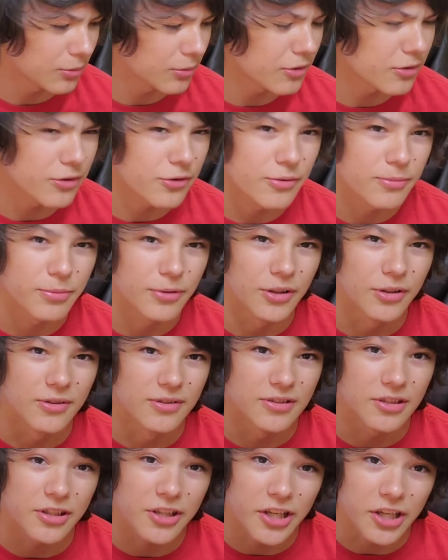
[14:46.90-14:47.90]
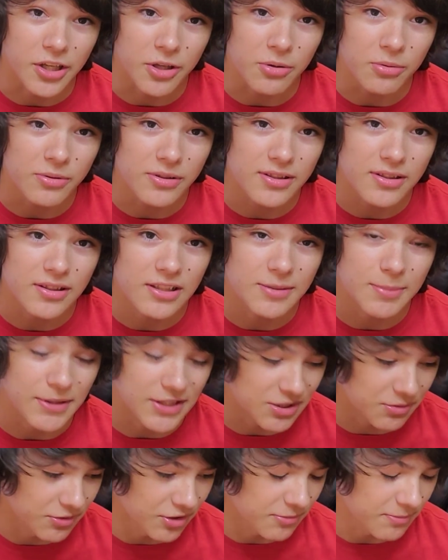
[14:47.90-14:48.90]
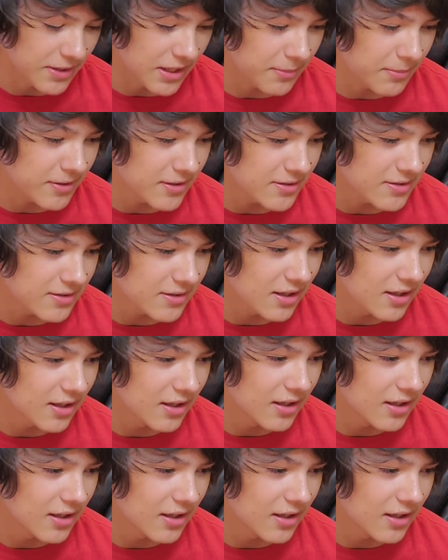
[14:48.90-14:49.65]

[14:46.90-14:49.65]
other pros? They're cute, especially when they're babies.